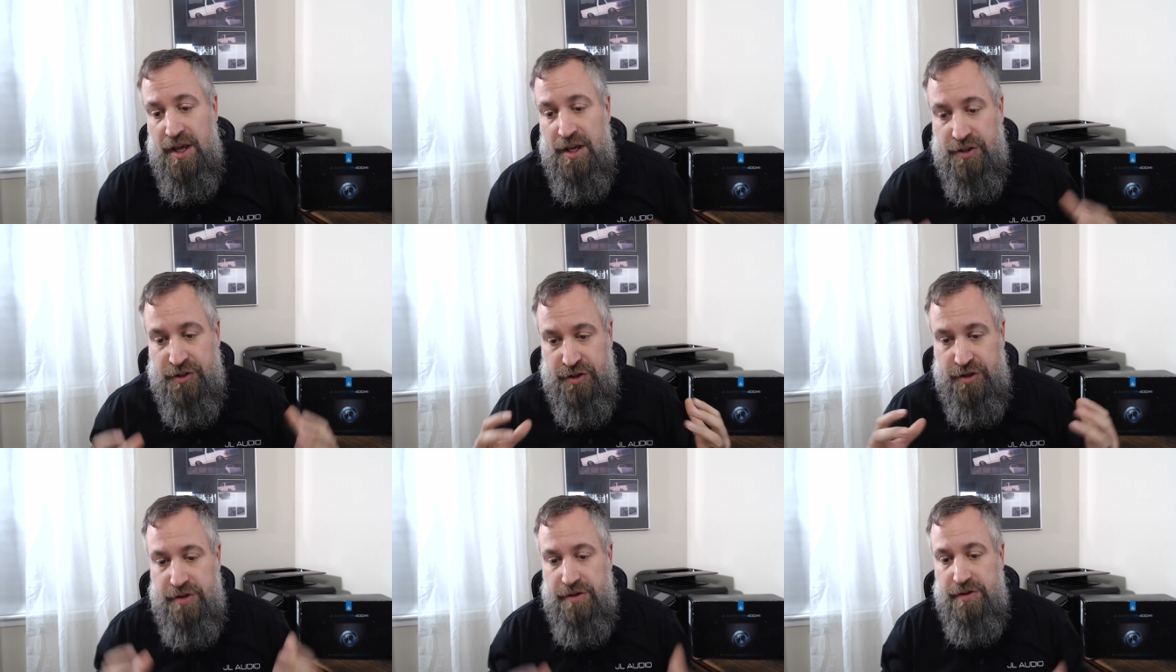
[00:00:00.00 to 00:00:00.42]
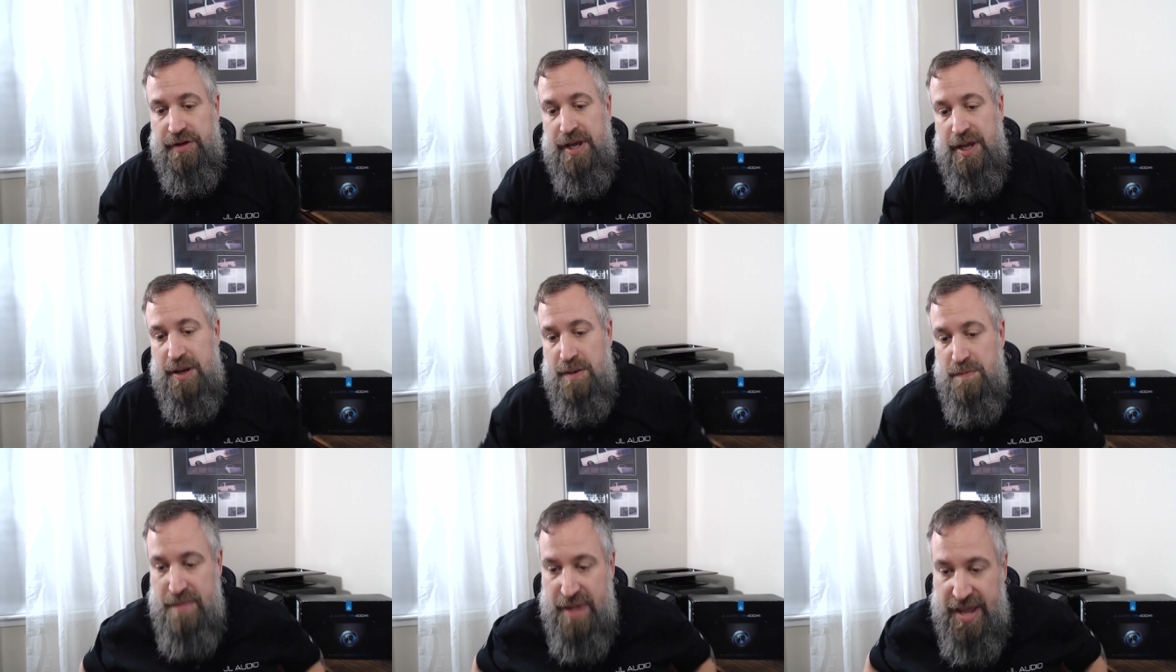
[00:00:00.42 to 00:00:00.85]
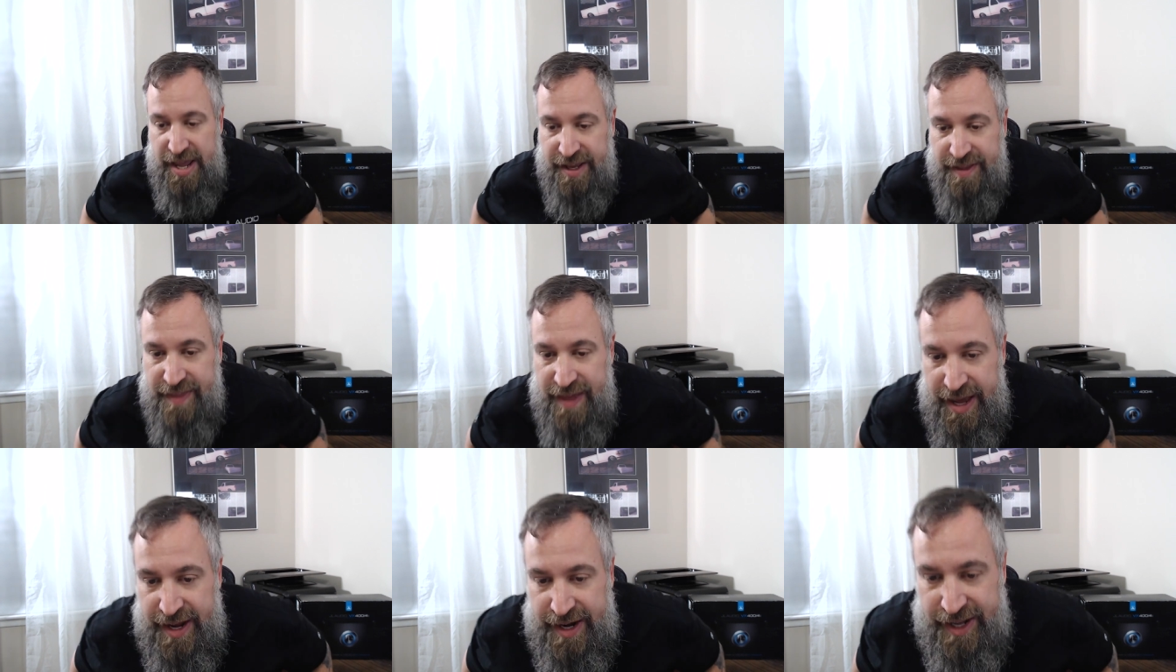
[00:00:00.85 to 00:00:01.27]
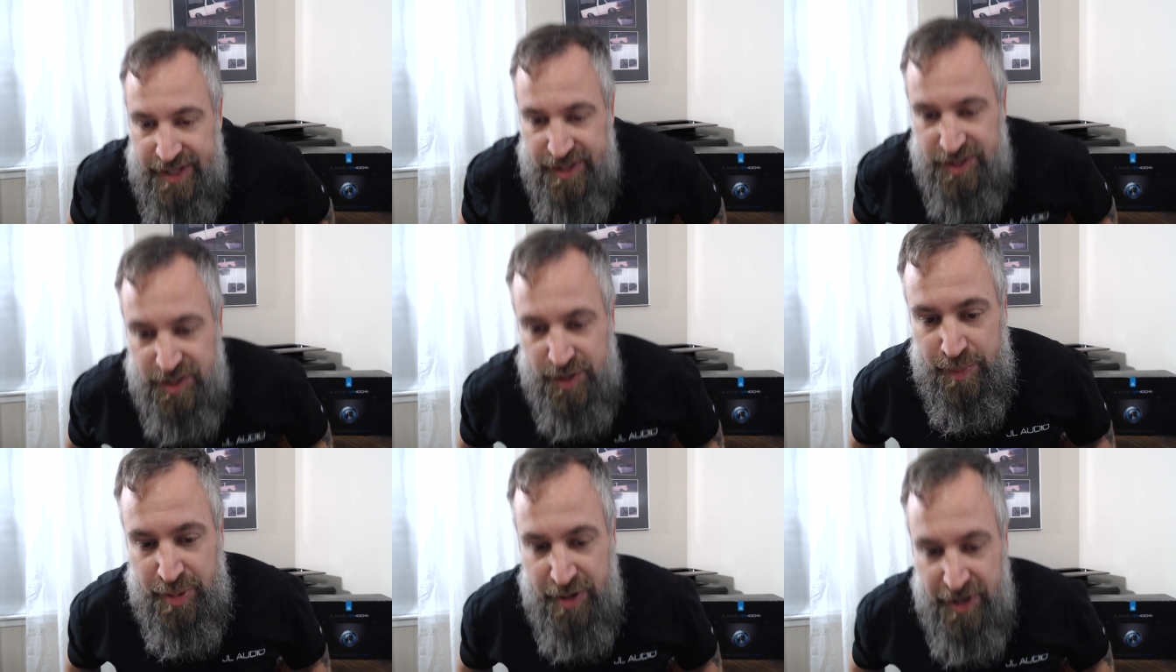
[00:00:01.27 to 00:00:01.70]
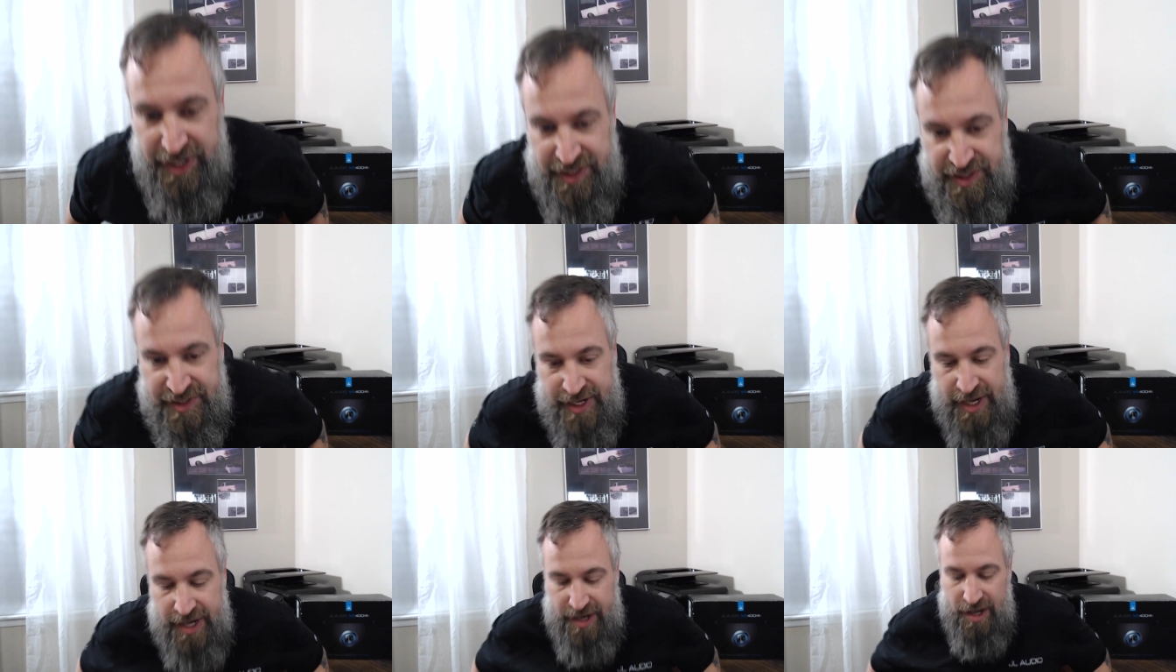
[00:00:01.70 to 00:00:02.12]
So you can make that as a
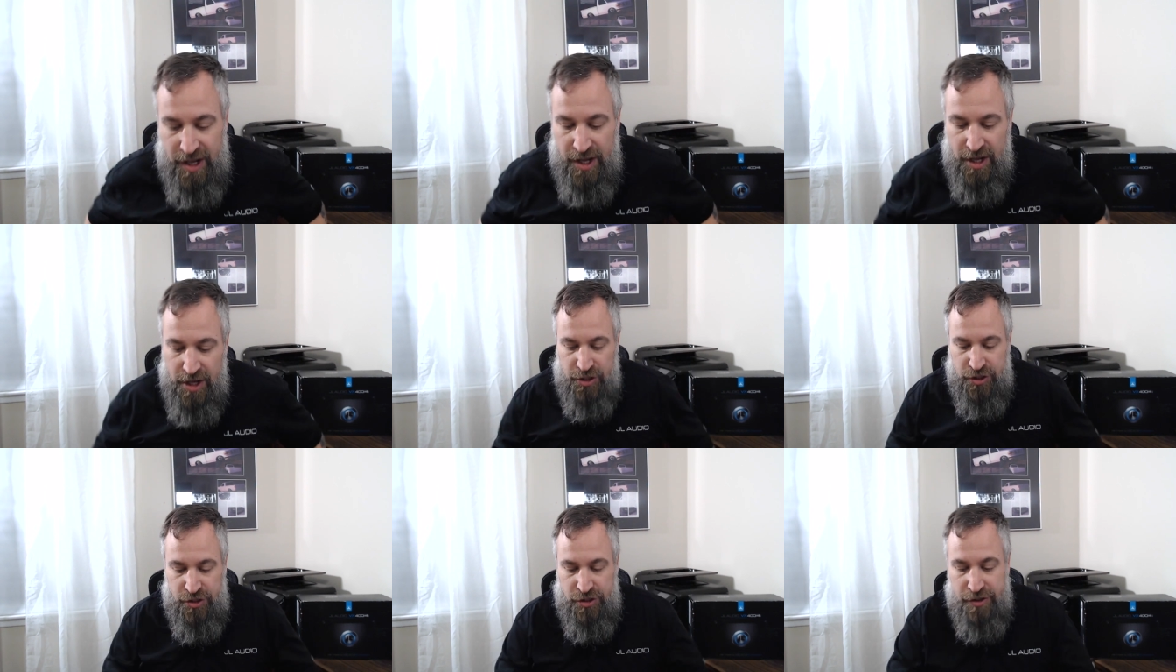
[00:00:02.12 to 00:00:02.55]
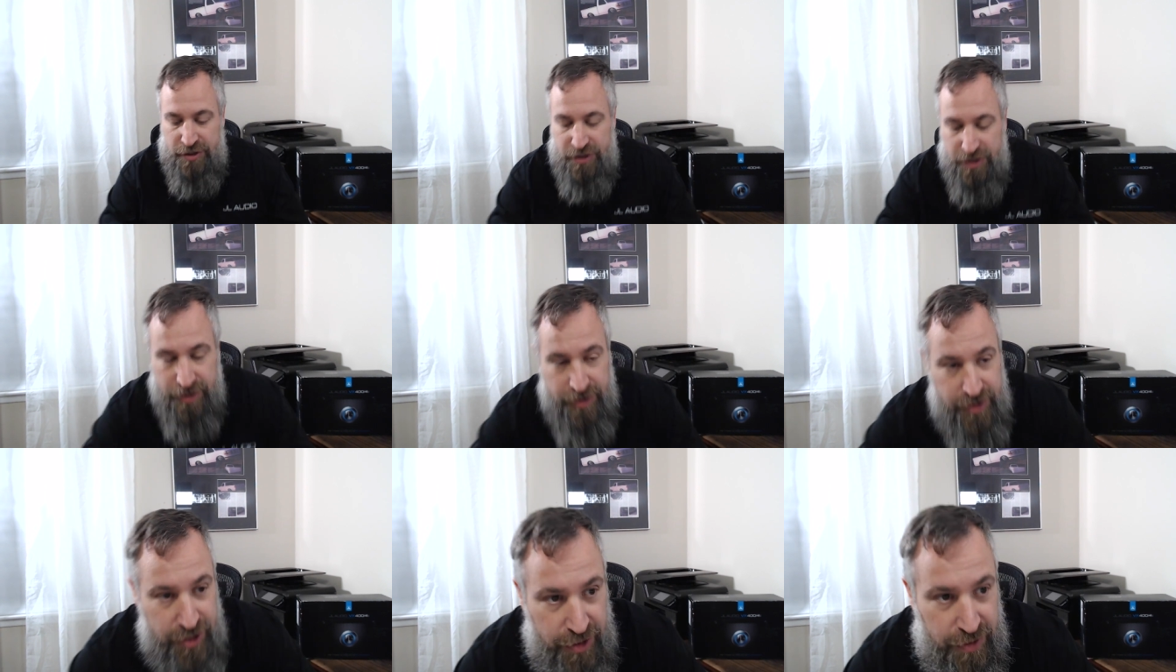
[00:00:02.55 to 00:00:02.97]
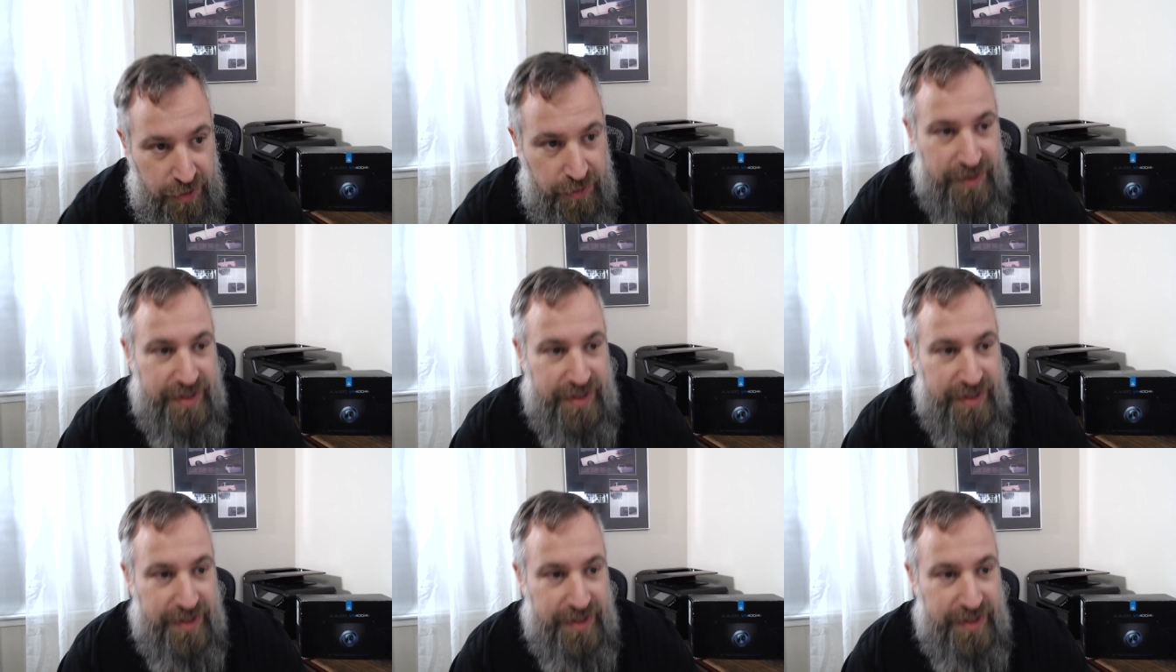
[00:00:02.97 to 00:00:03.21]
preset. Should you tune